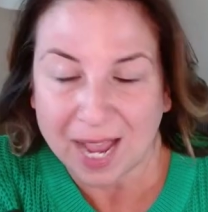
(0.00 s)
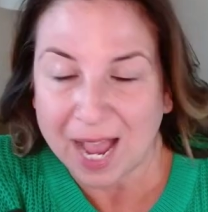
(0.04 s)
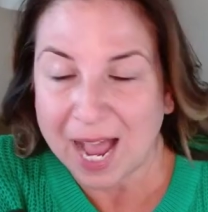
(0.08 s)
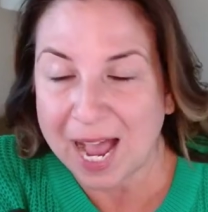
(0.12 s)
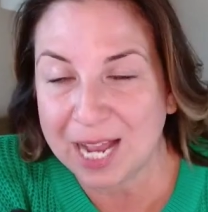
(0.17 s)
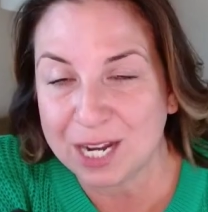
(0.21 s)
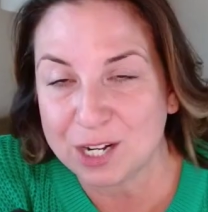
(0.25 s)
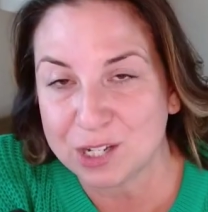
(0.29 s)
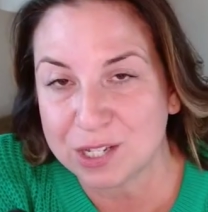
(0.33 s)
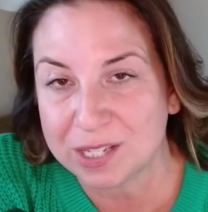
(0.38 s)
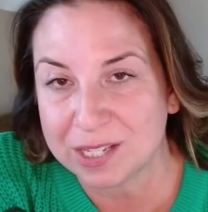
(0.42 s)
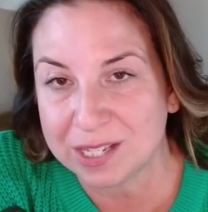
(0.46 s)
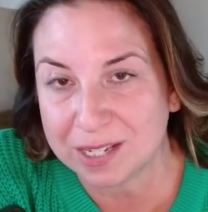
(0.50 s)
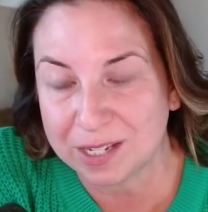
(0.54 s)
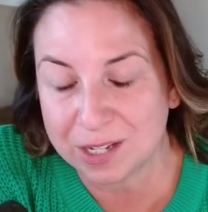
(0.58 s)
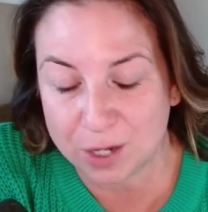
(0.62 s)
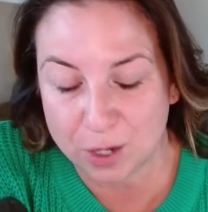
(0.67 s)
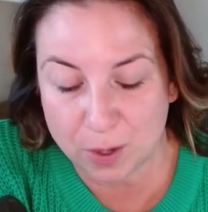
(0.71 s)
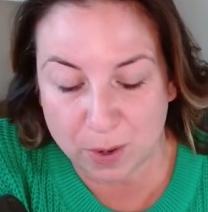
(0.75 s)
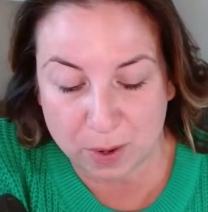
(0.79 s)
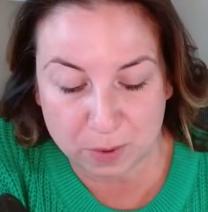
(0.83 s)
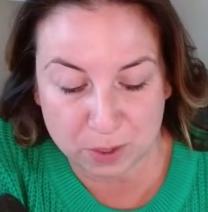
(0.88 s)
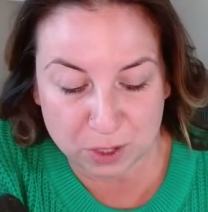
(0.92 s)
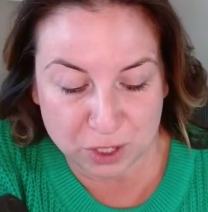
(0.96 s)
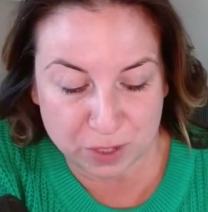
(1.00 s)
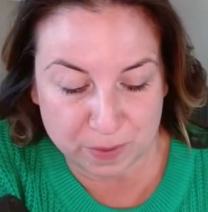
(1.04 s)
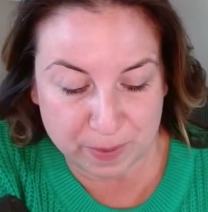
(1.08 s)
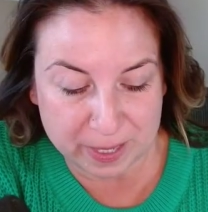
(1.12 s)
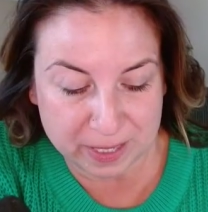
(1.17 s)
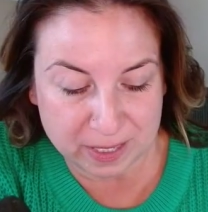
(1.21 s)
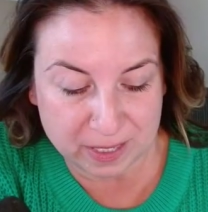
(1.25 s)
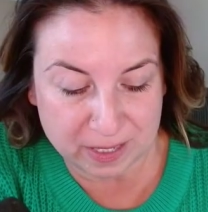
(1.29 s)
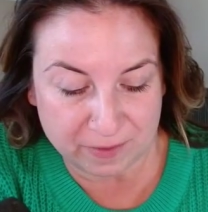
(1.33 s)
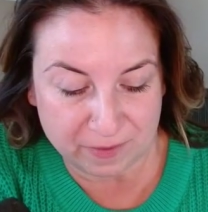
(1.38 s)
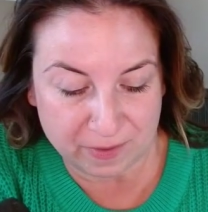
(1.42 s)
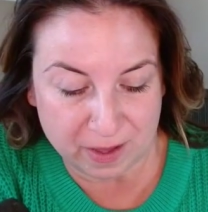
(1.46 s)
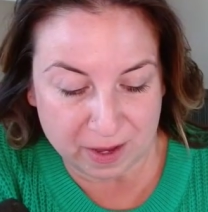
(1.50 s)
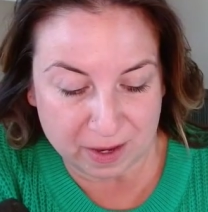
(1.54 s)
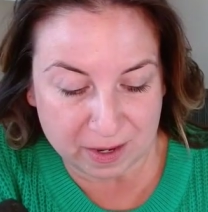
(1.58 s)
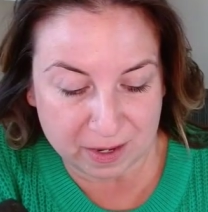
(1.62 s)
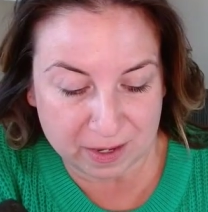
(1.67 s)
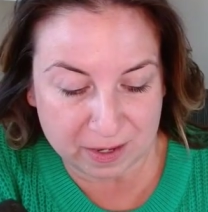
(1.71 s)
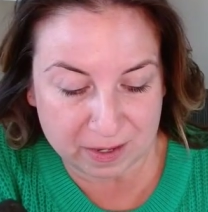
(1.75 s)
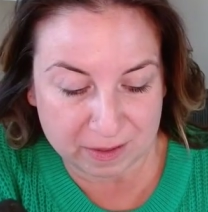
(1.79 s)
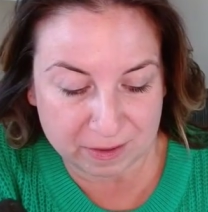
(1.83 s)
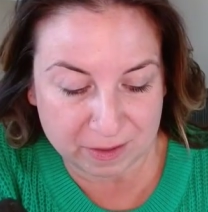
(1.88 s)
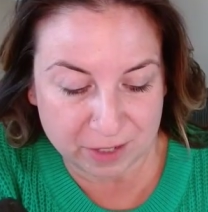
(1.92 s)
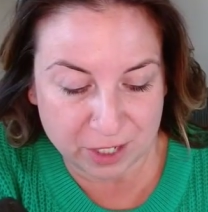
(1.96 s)
I just said, I wish the best of
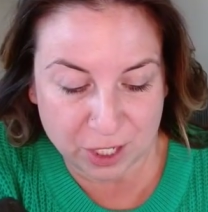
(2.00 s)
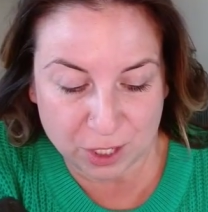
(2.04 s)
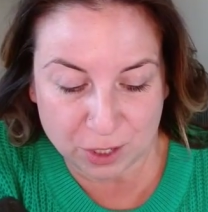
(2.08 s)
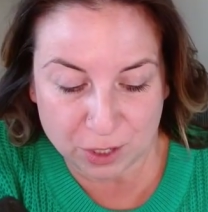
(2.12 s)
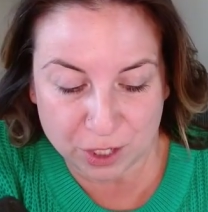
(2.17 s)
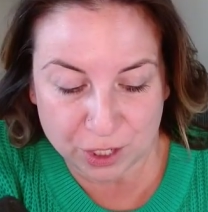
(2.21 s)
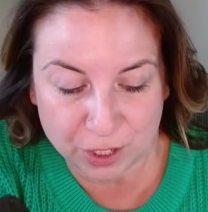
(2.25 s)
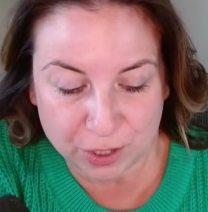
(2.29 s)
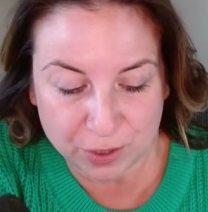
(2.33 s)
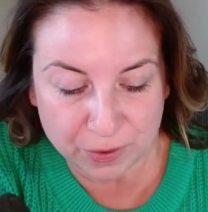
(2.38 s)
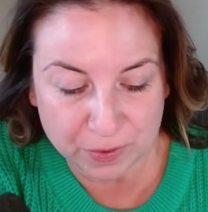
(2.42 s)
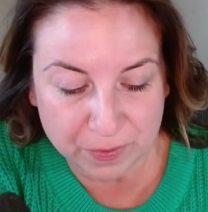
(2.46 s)
luck to you too.